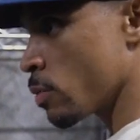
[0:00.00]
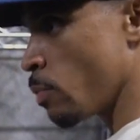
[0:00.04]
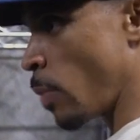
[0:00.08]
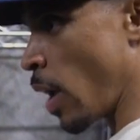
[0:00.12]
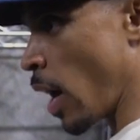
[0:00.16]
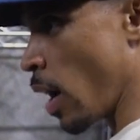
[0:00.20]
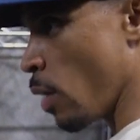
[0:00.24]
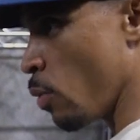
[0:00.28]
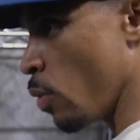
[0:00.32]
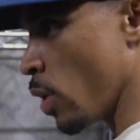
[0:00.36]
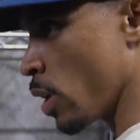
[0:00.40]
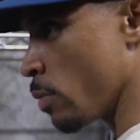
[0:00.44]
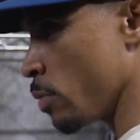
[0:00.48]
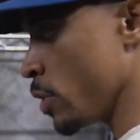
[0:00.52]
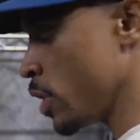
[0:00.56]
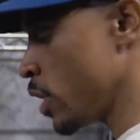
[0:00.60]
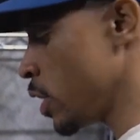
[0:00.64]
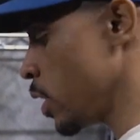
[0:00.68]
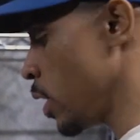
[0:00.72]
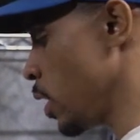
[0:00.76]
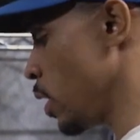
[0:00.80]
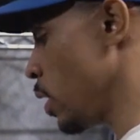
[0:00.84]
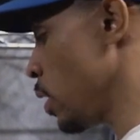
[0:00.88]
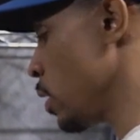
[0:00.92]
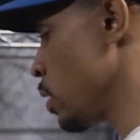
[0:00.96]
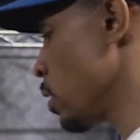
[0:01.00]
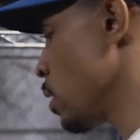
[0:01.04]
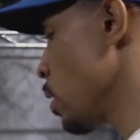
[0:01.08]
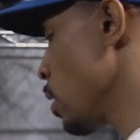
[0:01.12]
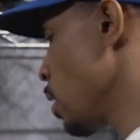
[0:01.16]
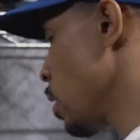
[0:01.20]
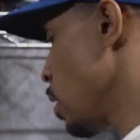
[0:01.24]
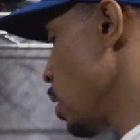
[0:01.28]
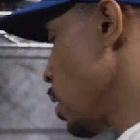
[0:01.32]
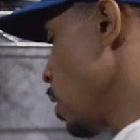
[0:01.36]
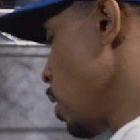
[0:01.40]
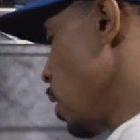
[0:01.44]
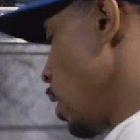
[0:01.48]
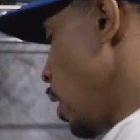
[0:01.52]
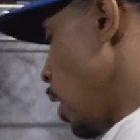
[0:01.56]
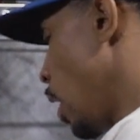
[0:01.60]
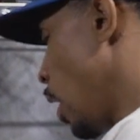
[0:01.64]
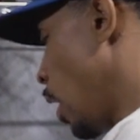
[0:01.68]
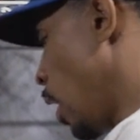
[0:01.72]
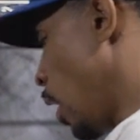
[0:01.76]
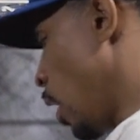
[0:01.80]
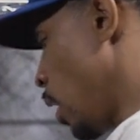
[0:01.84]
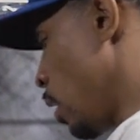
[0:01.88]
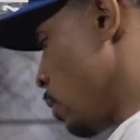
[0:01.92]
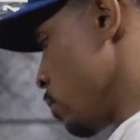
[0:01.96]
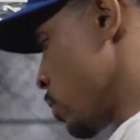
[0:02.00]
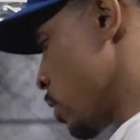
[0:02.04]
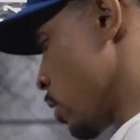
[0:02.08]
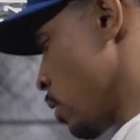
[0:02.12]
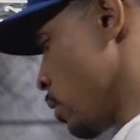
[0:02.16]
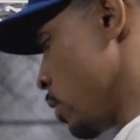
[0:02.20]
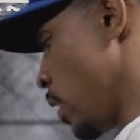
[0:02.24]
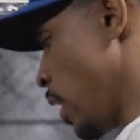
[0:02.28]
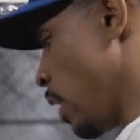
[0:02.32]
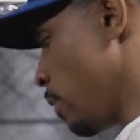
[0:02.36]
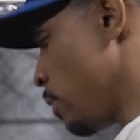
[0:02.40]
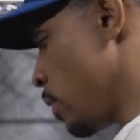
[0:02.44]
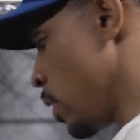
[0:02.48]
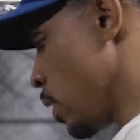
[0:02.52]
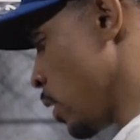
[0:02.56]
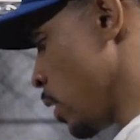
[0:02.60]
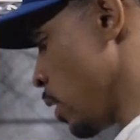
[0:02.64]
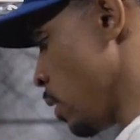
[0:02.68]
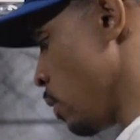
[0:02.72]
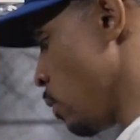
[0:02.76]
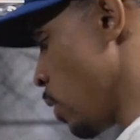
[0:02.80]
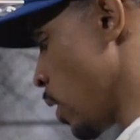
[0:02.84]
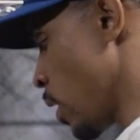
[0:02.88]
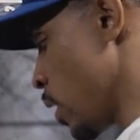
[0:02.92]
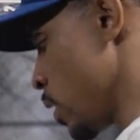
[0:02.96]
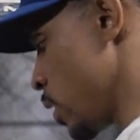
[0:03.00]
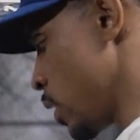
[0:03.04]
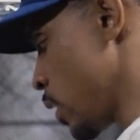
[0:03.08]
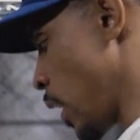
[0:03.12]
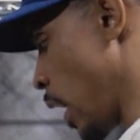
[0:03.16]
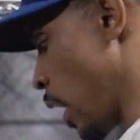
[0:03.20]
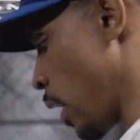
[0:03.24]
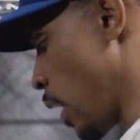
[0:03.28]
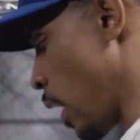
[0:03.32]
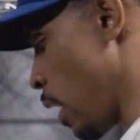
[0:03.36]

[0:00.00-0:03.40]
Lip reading: by one machine. So definitely wanna shout